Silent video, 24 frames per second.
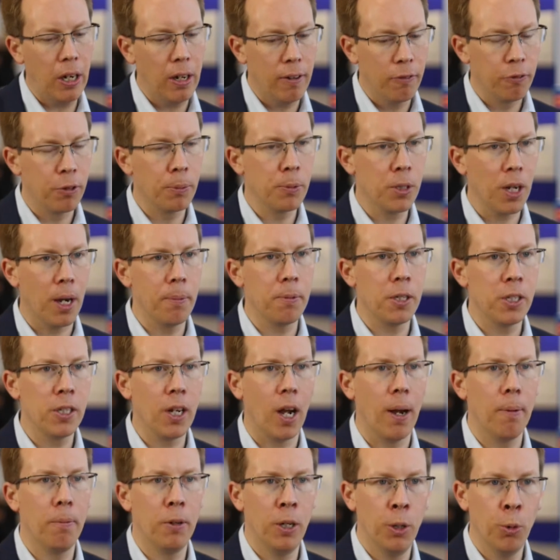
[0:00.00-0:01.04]
from time to
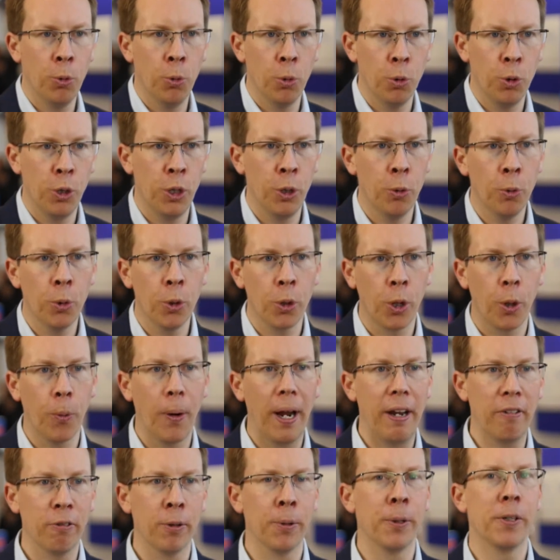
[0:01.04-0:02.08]
time, you walk
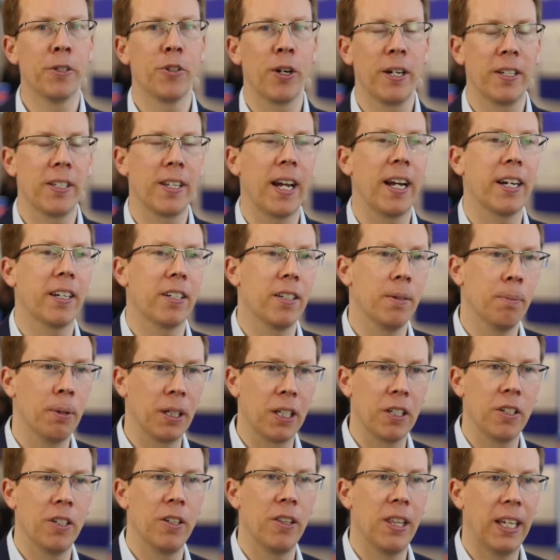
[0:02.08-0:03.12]
away from a transaction
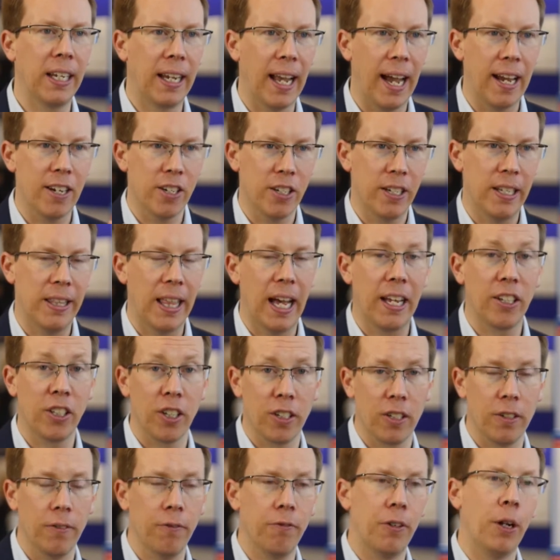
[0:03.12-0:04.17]
because you think, actually, that
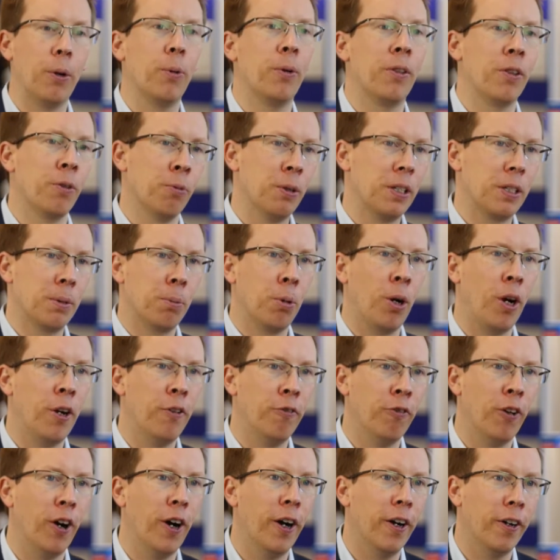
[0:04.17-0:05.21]
doesn't fit with the risk
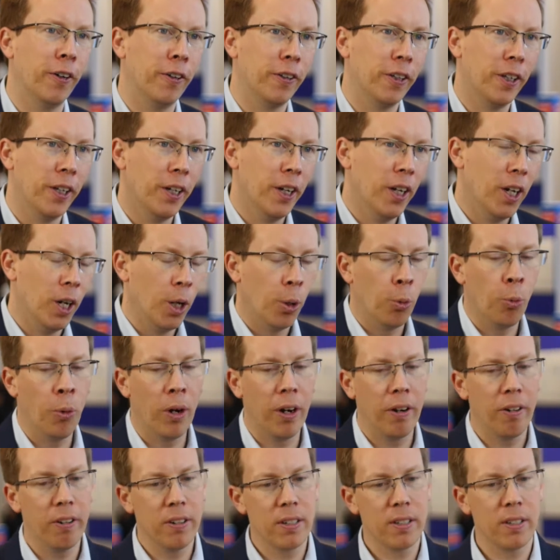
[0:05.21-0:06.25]
profile.
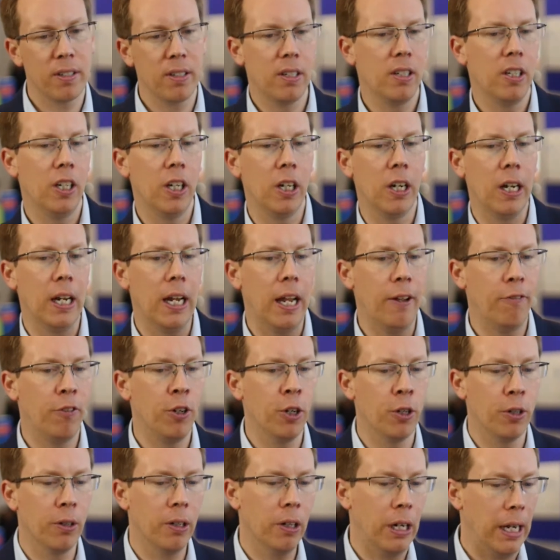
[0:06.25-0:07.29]
Whereas, if
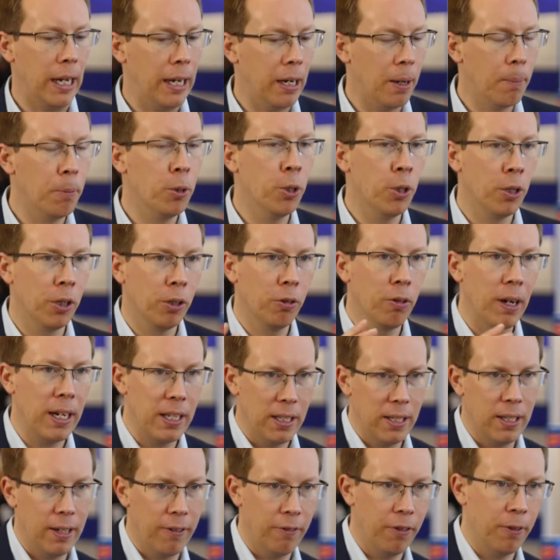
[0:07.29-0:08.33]
you're in a more
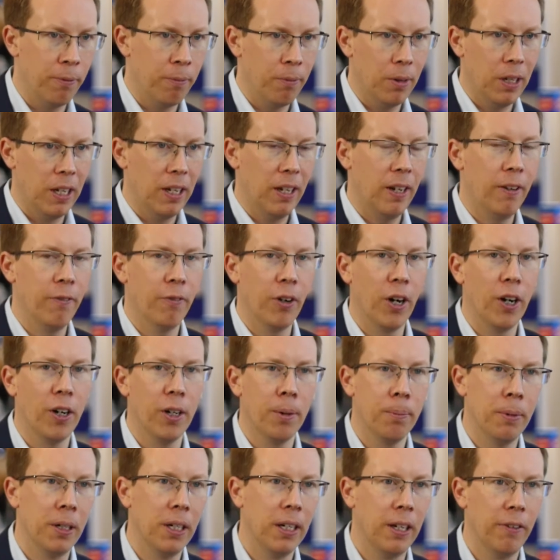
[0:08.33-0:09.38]
aggressive
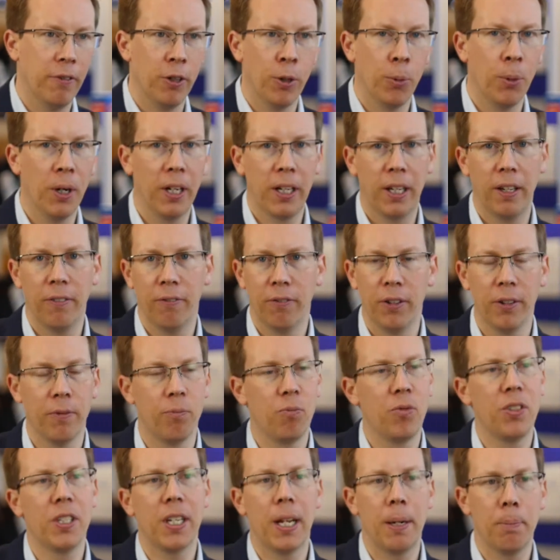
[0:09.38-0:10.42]
environment, if you're working for,
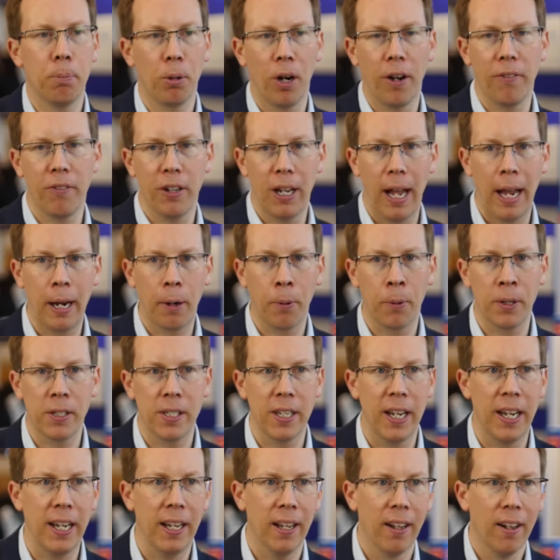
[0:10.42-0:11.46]
say, private
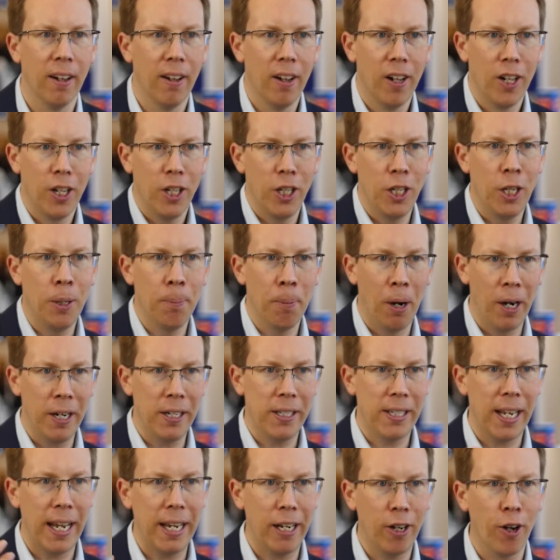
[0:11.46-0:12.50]
equity, you might
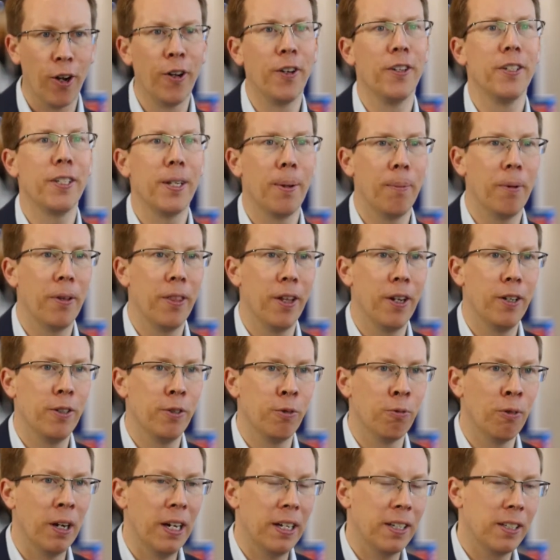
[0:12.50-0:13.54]
take on some of those
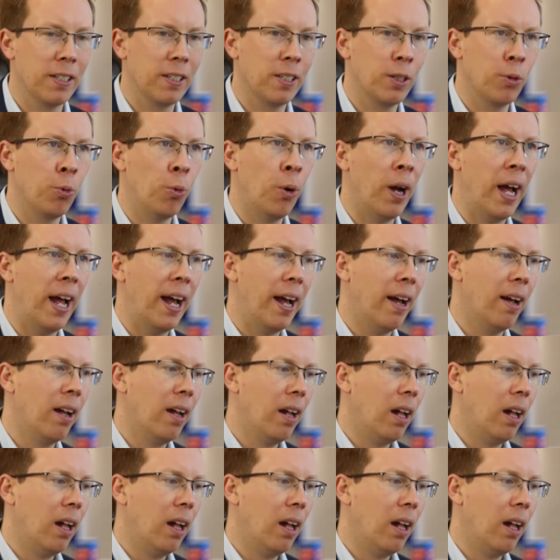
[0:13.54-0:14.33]
risks where,